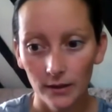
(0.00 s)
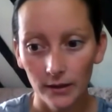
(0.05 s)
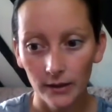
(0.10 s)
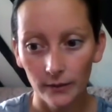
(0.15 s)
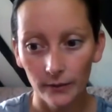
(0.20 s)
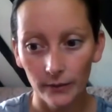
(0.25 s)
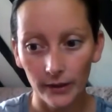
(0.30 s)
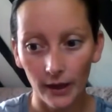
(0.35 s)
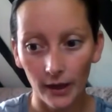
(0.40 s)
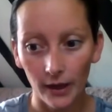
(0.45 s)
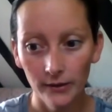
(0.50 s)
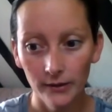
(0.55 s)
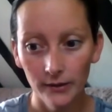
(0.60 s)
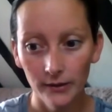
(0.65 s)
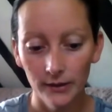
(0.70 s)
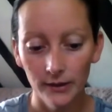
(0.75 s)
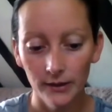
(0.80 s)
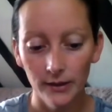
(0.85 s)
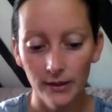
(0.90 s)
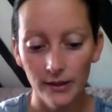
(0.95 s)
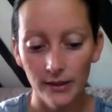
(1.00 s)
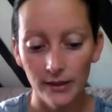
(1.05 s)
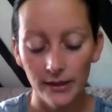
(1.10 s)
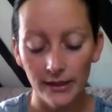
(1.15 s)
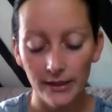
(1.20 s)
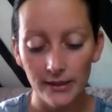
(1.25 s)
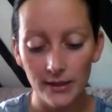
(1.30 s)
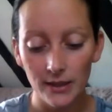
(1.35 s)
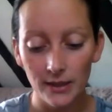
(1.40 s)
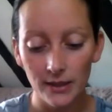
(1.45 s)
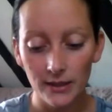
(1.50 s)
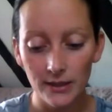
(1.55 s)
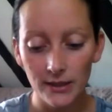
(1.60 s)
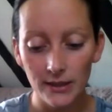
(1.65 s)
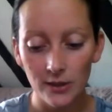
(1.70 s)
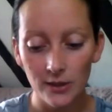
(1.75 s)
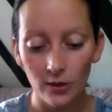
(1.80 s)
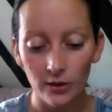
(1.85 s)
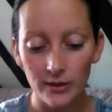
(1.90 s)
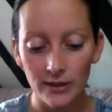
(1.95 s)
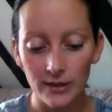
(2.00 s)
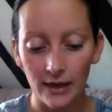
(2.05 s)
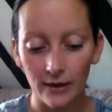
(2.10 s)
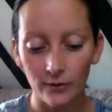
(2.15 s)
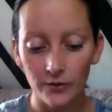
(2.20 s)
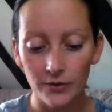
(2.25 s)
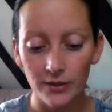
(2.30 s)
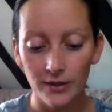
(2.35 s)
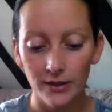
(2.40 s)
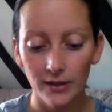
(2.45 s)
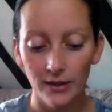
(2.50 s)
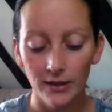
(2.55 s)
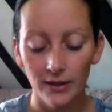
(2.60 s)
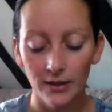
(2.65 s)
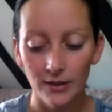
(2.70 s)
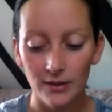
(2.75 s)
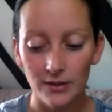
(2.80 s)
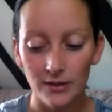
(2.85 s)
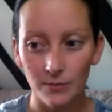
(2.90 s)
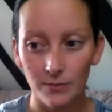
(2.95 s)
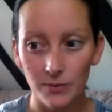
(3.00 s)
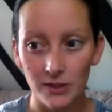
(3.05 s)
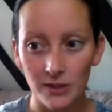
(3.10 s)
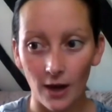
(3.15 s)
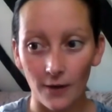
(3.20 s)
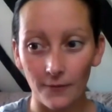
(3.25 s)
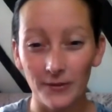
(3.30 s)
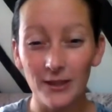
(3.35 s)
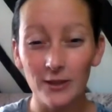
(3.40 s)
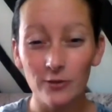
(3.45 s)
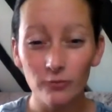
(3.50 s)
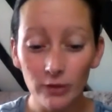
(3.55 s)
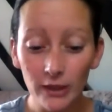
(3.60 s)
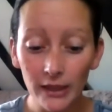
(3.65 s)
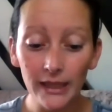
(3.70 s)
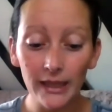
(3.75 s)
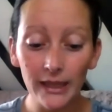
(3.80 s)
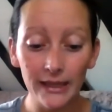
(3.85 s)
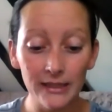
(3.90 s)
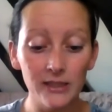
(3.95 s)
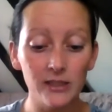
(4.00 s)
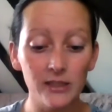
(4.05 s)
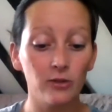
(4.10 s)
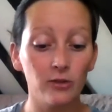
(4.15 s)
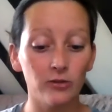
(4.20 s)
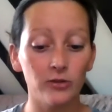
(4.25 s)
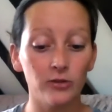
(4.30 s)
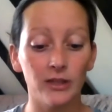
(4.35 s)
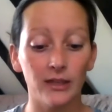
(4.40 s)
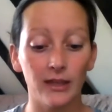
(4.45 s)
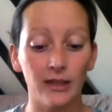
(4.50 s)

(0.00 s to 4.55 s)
Here we go. It's going to detox out some stuff, and it's really integral to